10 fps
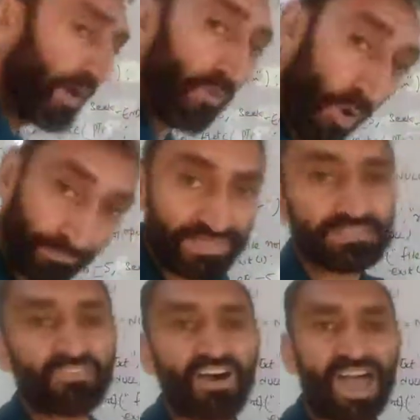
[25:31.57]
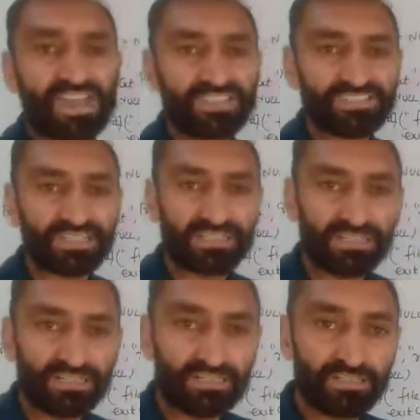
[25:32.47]
of opening the files
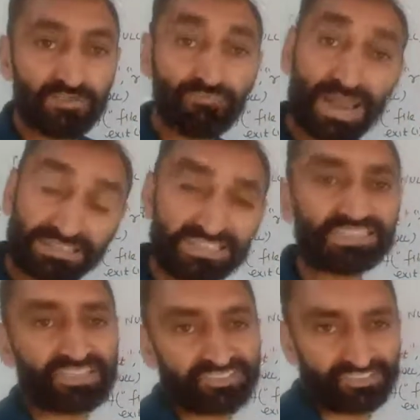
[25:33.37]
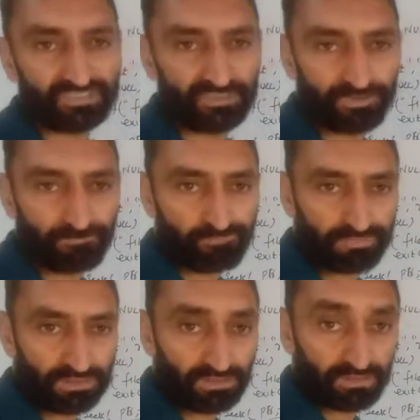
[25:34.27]
matters.
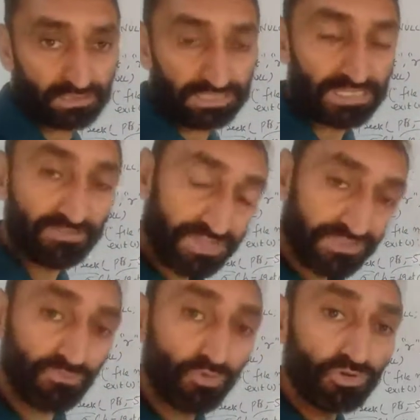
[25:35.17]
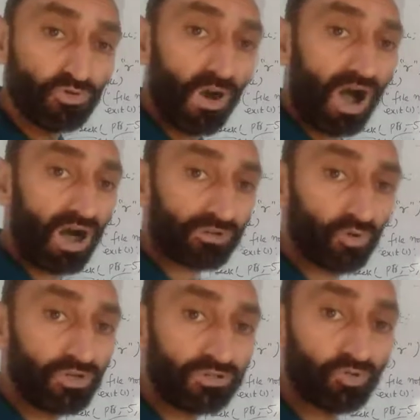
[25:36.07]
In which mode you are
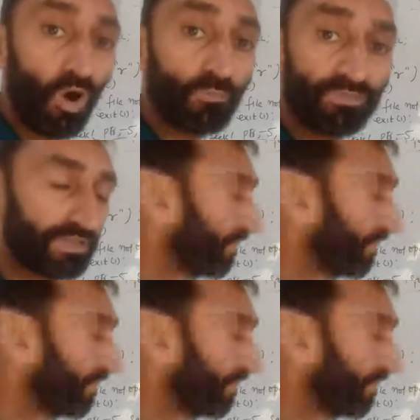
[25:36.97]
going to open the